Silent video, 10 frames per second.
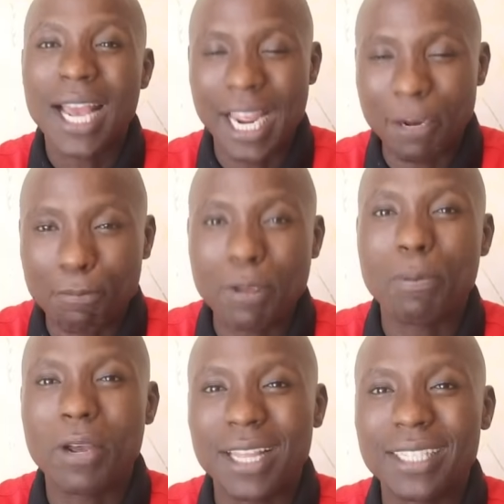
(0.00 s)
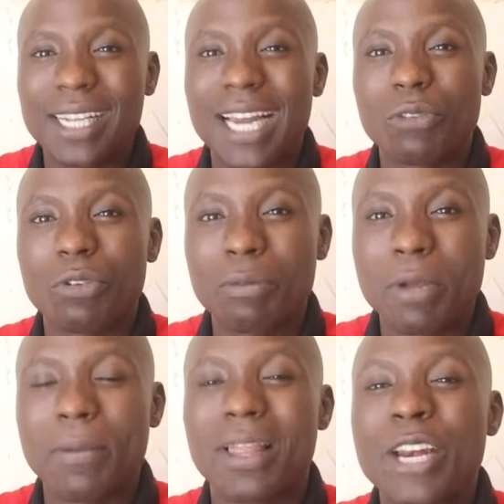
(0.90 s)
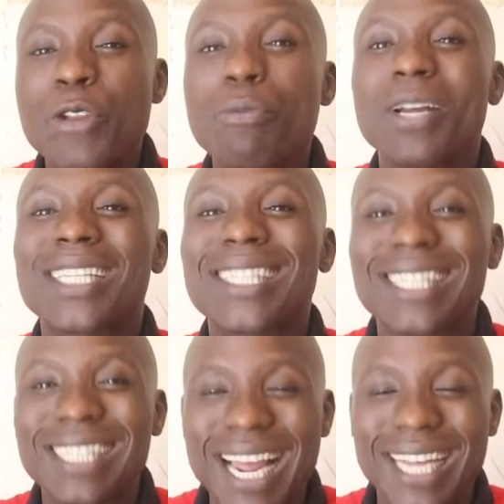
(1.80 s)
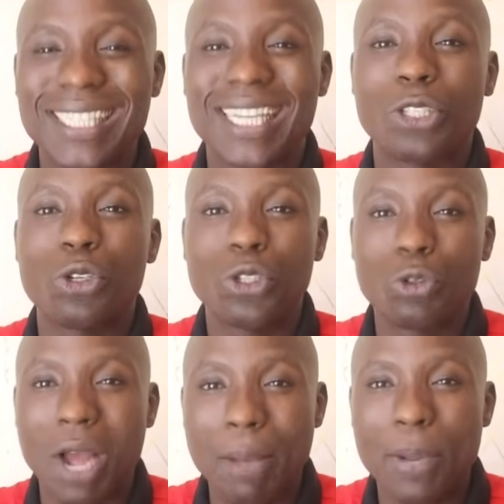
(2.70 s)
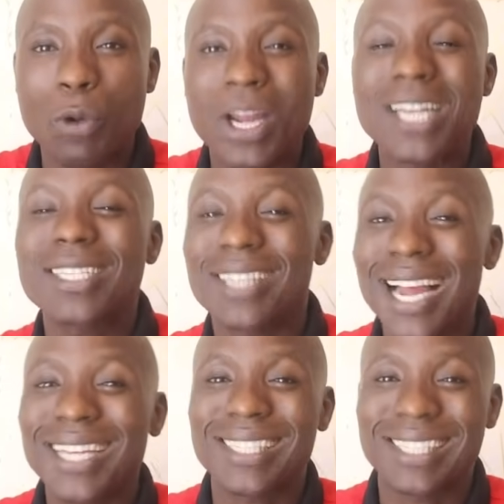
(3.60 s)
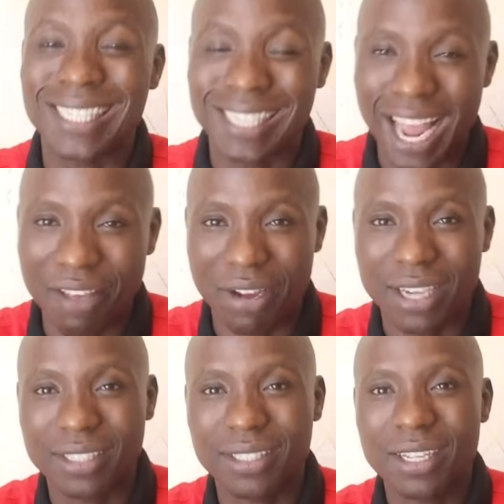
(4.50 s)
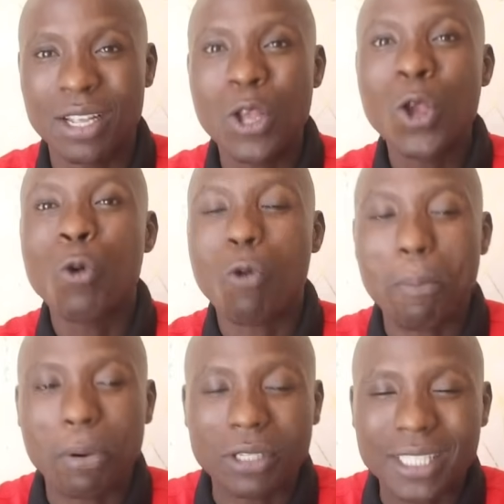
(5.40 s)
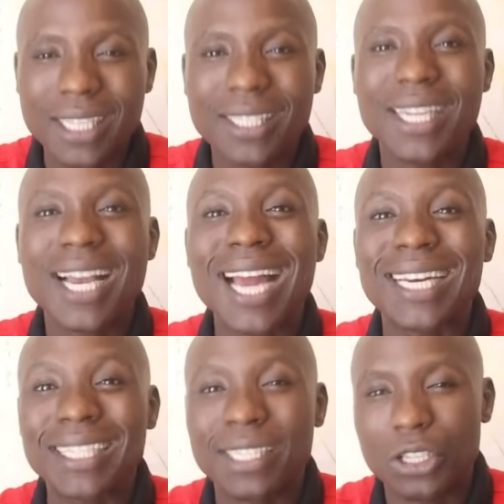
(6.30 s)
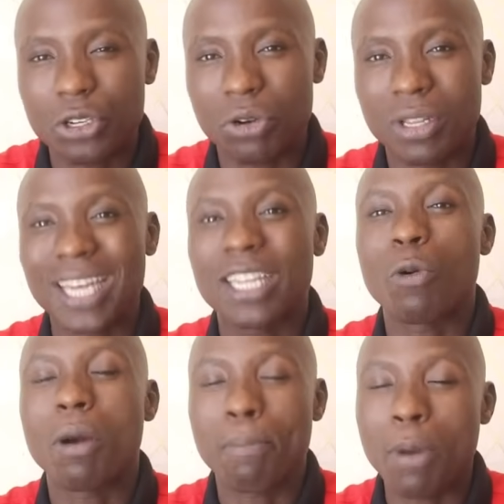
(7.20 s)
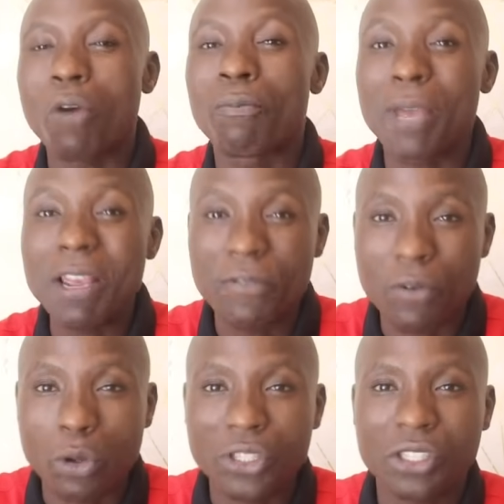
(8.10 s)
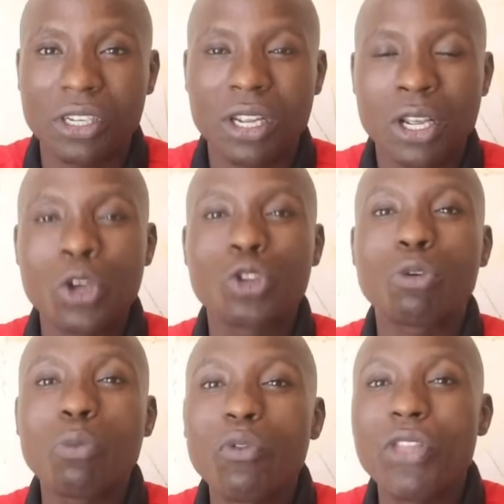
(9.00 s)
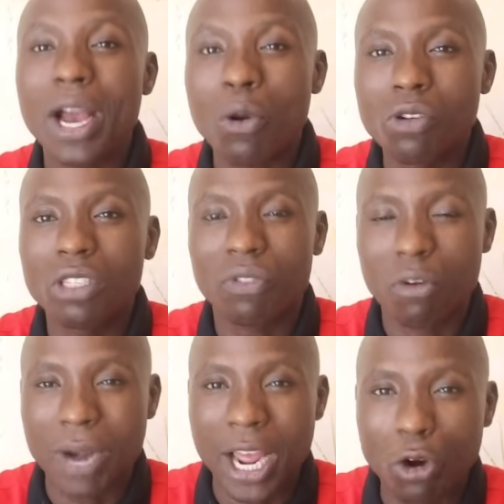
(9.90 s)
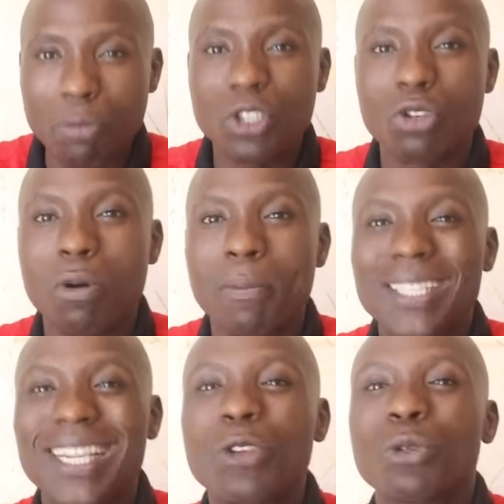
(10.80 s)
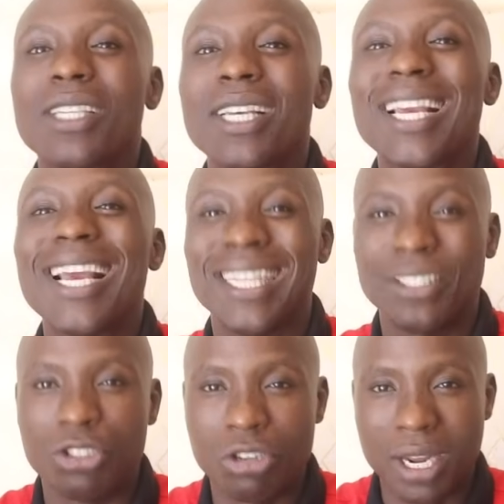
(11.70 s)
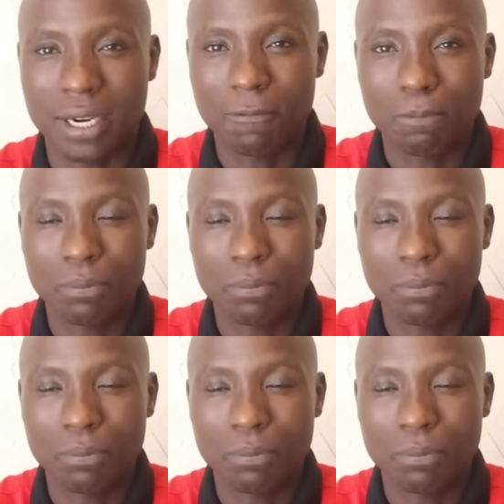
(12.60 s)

And people in this country will remember the numerous strikes that used to happen when truck drivers were protesting a decision that they were of being forced to move their goods from Nairobi to Mombasa using SGR.